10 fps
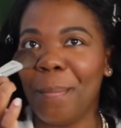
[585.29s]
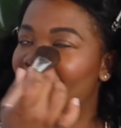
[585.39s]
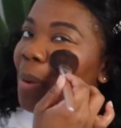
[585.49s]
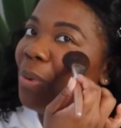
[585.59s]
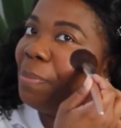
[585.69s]

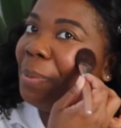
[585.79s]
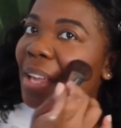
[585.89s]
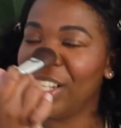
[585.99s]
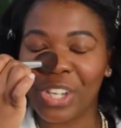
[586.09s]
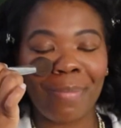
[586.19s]
But with
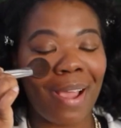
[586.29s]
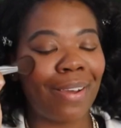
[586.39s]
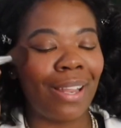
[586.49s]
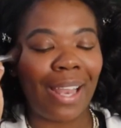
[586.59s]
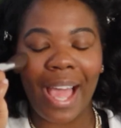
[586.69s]
blush, I'm not
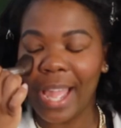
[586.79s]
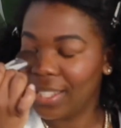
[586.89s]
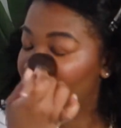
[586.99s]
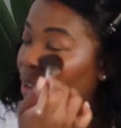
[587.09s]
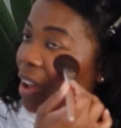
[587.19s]
gonna lie
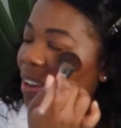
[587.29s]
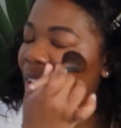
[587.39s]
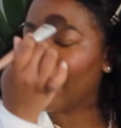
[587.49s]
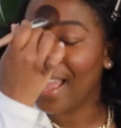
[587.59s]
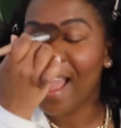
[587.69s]
to y'all,
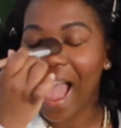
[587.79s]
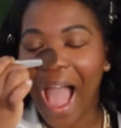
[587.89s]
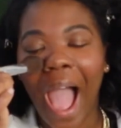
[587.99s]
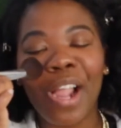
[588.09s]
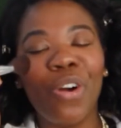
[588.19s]
like
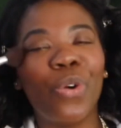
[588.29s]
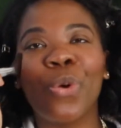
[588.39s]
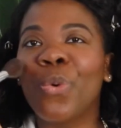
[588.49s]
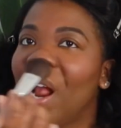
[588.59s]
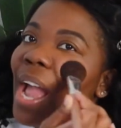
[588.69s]
I go
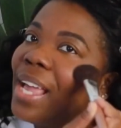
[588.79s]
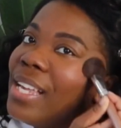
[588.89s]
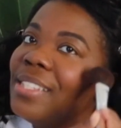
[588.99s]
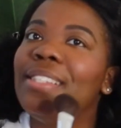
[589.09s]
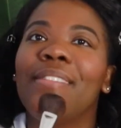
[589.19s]

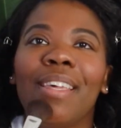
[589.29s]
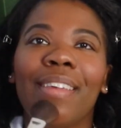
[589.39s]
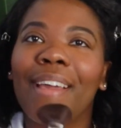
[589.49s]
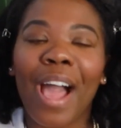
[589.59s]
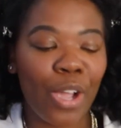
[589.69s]
crazy
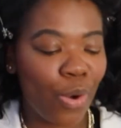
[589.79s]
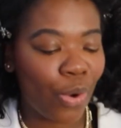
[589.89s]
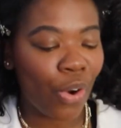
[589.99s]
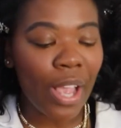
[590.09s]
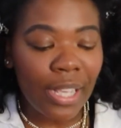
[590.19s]

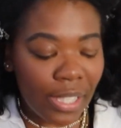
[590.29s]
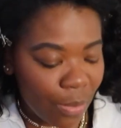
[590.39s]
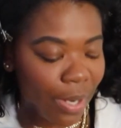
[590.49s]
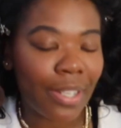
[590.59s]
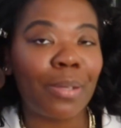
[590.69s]

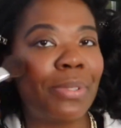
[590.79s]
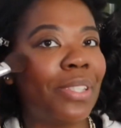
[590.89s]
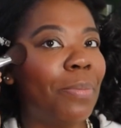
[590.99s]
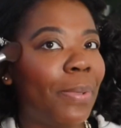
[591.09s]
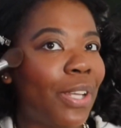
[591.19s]
when it comes to
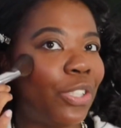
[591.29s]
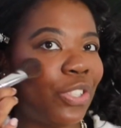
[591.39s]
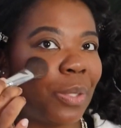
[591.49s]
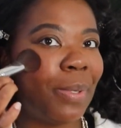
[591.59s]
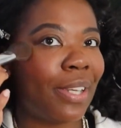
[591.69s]
the blush,
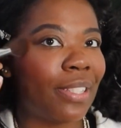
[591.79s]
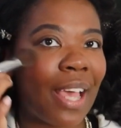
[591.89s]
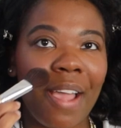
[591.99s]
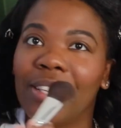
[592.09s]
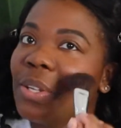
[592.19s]
just because
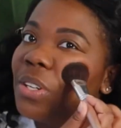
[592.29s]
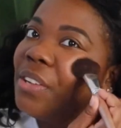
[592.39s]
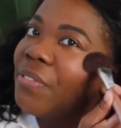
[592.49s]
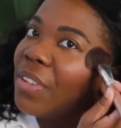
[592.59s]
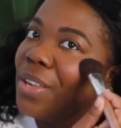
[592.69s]
I
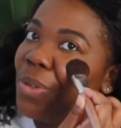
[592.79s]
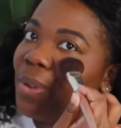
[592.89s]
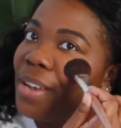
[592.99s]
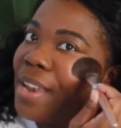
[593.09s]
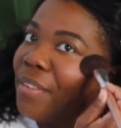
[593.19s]
literally feel like you
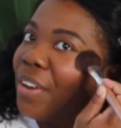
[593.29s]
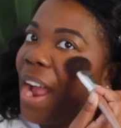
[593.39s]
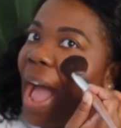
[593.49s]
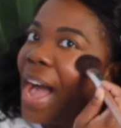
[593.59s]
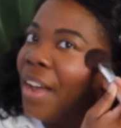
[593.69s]
can never
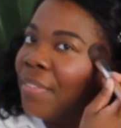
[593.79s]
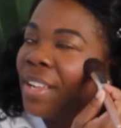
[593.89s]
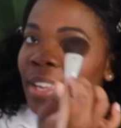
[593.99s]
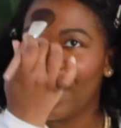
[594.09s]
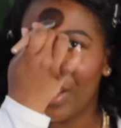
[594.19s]
have
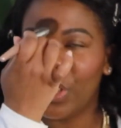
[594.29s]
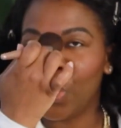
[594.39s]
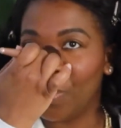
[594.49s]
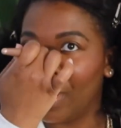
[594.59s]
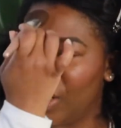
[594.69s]

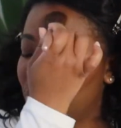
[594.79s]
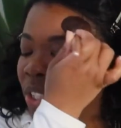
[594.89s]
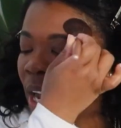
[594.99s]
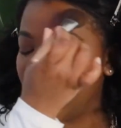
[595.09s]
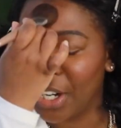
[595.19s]
too much
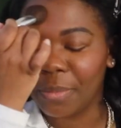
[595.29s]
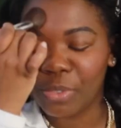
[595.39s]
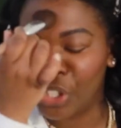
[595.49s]
color.